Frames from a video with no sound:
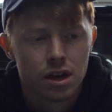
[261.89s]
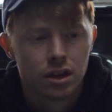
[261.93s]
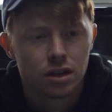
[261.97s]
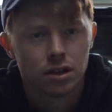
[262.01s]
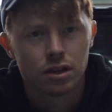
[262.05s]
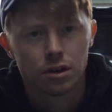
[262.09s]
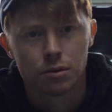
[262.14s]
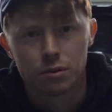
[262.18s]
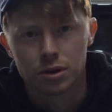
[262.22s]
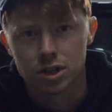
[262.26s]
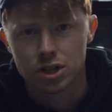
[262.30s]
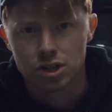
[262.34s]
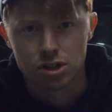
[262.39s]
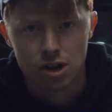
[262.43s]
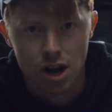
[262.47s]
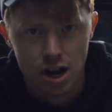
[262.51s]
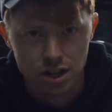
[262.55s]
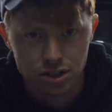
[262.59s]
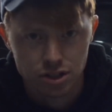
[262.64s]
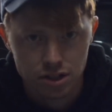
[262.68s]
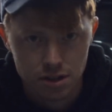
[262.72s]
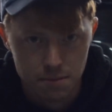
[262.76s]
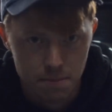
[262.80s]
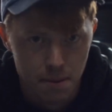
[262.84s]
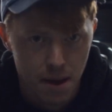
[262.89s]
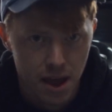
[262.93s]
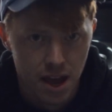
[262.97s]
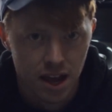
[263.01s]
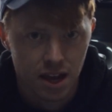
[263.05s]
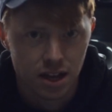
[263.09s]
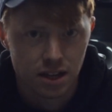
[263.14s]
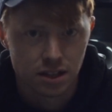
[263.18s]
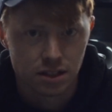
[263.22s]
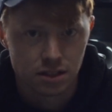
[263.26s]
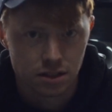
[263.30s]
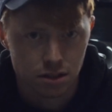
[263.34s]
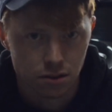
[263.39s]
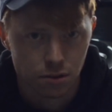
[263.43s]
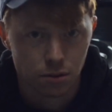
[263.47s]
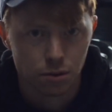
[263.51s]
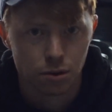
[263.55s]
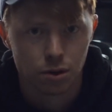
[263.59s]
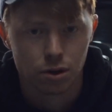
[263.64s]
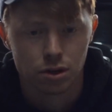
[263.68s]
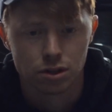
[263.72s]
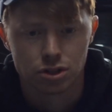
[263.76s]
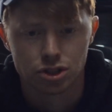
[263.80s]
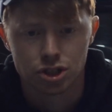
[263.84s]
You don't want to scratch the paint
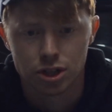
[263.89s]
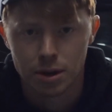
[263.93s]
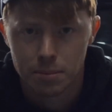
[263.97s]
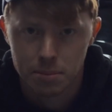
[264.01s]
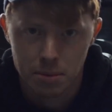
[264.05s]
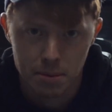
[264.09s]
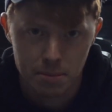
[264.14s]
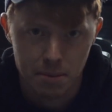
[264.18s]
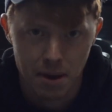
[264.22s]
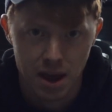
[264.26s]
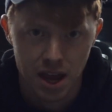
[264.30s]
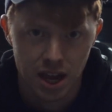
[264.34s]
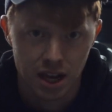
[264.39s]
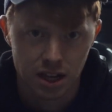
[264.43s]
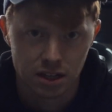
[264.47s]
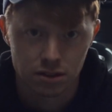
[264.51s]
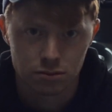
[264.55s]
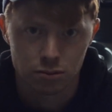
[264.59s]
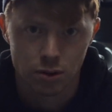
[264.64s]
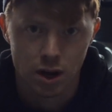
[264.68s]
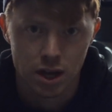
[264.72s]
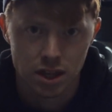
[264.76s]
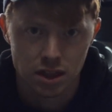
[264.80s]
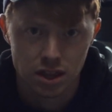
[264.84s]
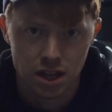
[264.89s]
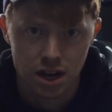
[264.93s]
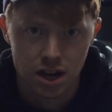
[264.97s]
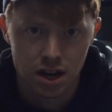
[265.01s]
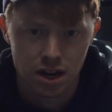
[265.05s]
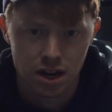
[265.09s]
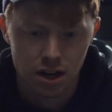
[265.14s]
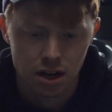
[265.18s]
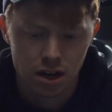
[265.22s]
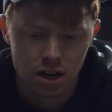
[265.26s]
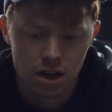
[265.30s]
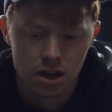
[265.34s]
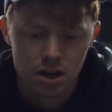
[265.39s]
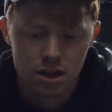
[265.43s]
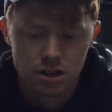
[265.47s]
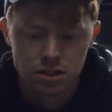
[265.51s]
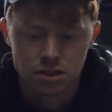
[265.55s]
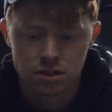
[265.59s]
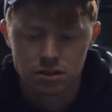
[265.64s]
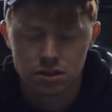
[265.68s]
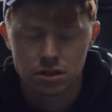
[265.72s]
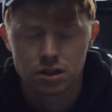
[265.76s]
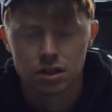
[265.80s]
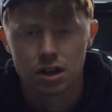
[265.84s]
or chip the paint right there,
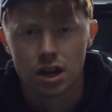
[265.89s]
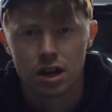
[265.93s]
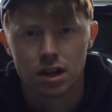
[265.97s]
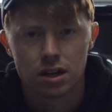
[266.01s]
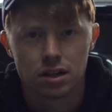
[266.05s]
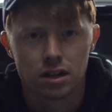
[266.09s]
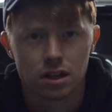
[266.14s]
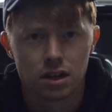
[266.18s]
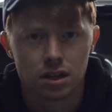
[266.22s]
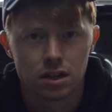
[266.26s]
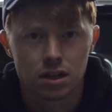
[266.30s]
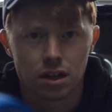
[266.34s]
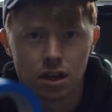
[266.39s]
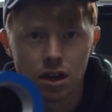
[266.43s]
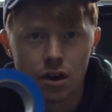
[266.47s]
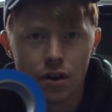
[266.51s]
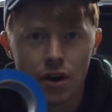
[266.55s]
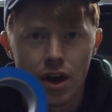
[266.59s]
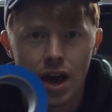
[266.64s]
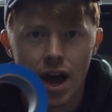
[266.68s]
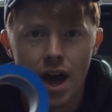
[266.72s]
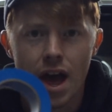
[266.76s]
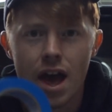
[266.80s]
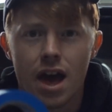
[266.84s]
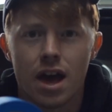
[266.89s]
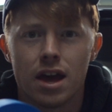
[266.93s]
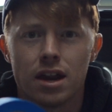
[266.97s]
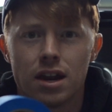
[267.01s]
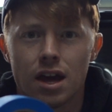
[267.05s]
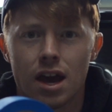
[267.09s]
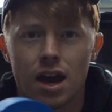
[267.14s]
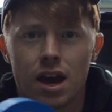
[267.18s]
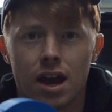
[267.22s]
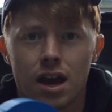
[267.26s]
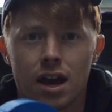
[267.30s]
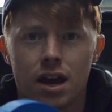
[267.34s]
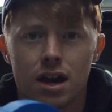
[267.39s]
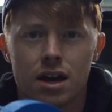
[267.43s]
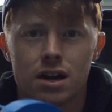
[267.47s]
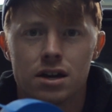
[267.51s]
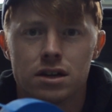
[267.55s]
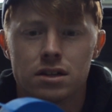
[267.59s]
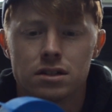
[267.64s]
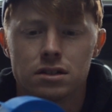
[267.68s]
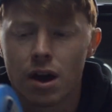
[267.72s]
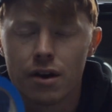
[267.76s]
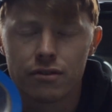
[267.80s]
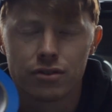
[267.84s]
so it's a good idea to go ahead
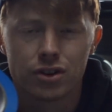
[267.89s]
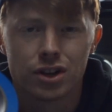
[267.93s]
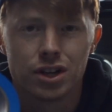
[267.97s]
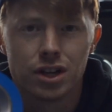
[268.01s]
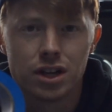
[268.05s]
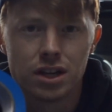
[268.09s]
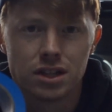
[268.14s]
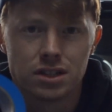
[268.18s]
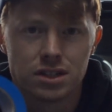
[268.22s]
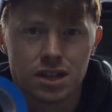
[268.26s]
and cover it in